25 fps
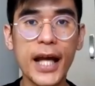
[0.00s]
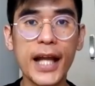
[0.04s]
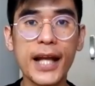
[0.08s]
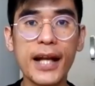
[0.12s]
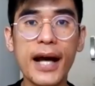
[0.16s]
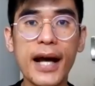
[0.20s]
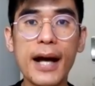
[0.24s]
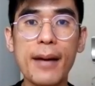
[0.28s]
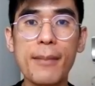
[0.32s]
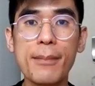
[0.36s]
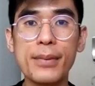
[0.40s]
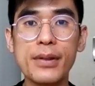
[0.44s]

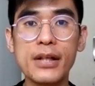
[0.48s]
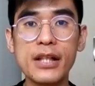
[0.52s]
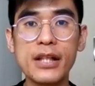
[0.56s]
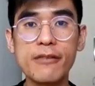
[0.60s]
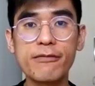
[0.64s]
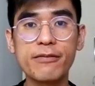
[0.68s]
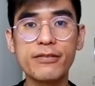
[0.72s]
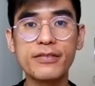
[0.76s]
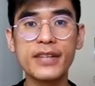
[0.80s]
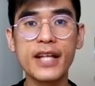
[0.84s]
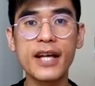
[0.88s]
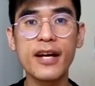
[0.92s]
and I
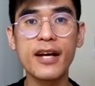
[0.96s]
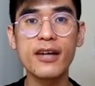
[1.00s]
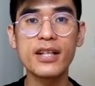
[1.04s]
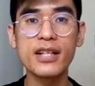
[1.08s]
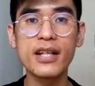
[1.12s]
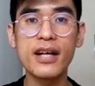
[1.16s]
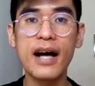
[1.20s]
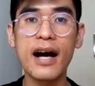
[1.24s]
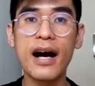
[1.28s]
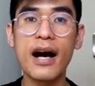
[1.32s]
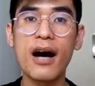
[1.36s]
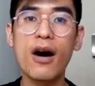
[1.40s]
believe
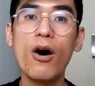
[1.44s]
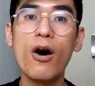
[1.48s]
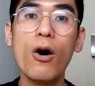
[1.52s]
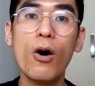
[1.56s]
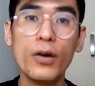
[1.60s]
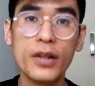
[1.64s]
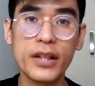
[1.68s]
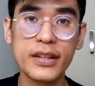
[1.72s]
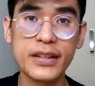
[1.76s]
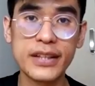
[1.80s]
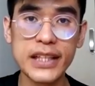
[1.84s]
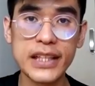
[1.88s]
there are
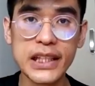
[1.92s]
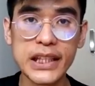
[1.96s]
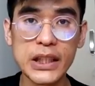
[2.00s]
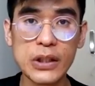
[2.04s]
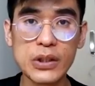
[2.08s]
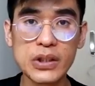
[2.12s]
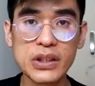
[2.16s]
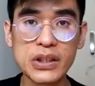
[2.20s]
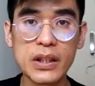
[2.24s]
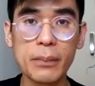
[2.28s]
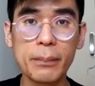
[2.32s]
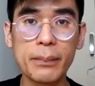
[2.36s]
all the
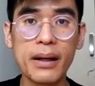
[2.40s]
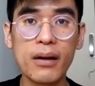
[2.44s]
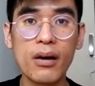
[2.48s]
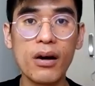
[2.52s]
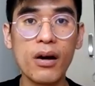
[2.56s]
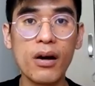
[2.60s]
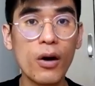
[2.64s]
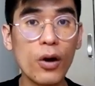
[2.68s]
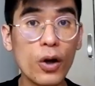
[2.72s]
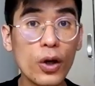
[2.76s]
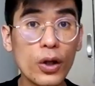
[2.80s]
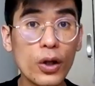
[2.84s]
details
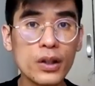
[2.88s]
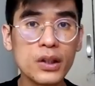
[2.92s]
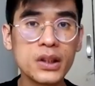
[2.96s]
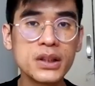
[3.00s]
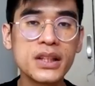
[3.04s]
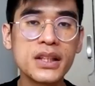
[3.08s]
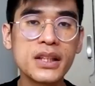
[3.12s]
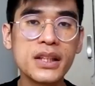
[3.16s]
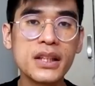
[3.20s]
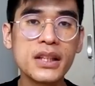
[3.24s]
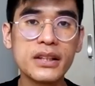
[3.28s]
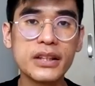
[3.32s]
about
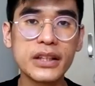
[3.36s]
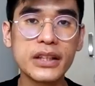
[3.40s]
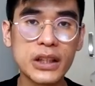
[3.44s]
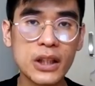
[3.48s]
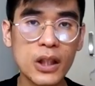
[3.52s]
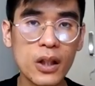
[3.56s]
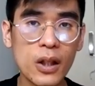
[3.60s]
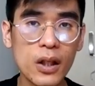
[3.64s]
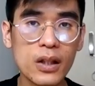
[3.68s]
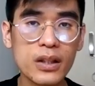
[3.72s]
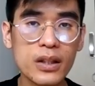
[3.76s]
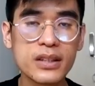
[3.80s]
all the
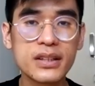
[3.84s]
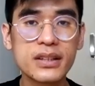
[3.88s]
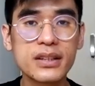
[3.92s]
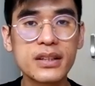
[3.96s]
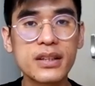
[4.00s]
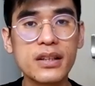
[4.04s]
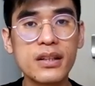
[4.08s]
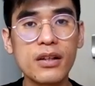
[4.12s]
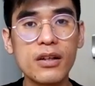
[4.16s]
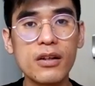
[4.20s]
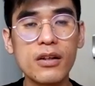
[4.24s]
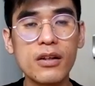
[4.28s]

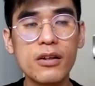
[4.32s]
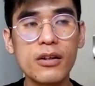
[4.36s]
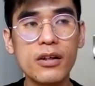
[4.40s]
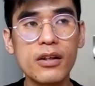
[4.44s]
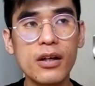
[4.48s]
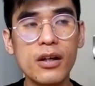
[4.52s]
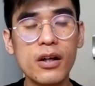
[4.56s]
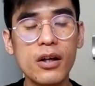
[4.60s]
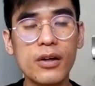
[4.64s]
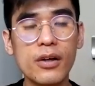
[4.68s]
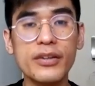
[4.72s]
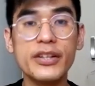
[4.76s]
costs
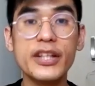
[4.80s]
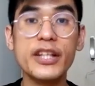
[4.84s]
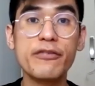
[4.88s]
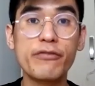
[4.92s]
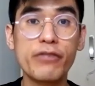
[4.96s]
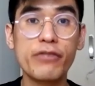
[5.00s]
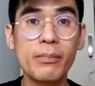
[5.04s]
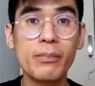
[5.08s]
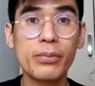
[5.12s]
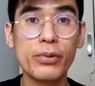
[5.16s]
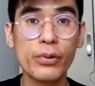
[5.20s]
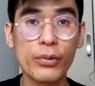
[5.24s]
on
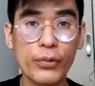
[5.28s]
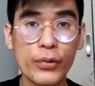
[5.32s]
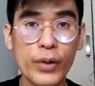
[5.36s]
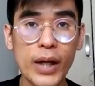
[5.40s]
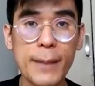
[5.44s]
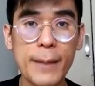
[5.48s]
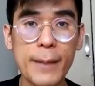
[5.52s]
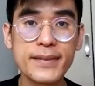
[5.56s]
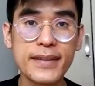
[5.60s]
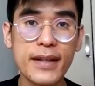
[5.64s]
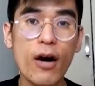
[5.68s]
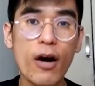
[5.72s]
different
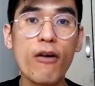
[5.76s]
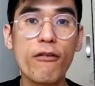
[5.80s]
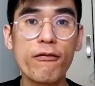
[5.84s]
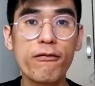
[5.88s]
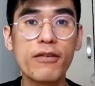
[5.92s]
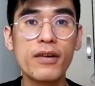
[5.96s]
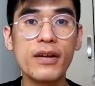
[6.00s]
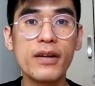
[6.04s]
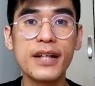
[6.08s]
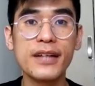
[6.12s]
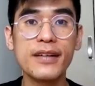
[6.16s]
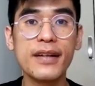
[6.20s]
programs they
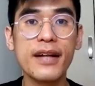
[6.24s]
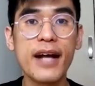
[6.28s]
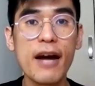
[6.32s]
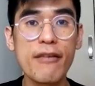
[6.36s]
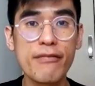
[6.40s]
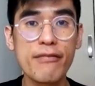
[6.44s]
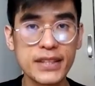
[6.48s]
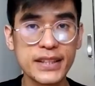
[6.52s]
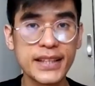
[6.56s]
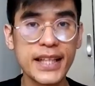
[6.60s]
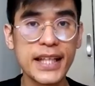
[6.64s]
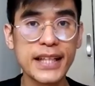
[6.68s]
offer in
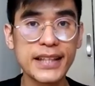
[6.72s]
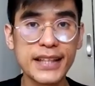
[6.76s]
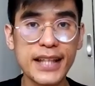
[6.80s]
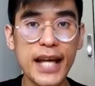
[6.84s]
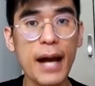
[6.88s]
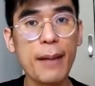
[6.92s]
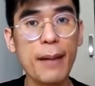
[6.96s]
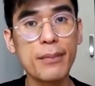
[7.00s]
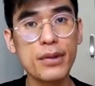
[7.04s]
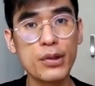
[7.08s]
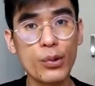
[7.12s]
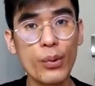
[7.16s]

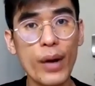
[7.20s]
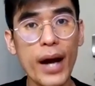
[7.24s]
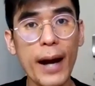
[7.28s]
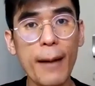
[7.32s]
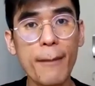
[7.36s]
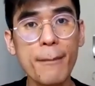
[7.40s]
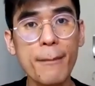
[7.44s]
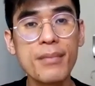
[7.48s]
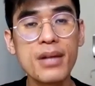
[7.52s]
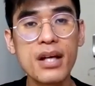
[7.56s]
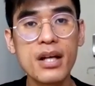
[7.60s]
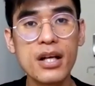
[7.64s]
FSKDM
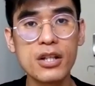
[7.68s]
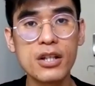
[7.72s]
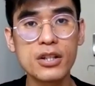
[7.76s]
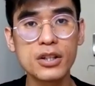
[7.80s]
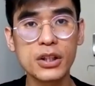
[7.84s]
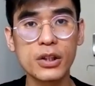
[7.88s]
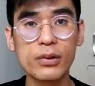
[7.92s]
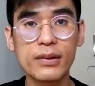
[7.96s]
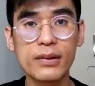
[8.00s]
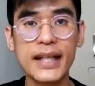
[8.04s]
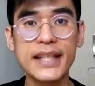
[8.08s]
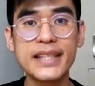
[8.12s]
UM.
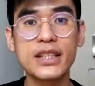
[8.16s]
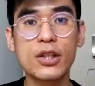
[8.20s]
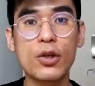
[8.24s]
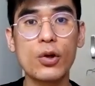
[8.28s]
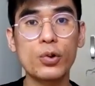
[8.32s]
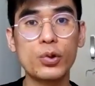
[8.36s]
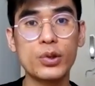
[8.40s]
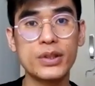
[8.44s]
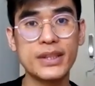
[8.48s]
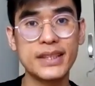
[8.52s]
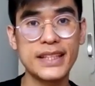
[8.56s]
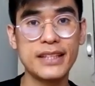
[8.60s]
So let's
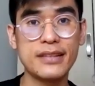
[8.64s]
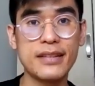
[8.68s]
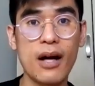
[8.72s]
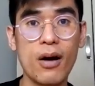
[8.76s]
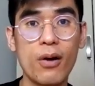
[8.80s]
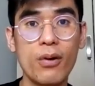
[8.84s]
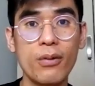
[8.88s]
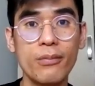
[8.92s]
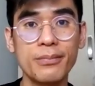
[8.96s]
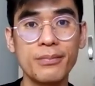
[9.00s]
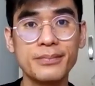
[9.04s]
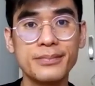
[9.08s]
go to see
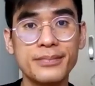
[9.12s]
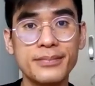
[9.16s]
now.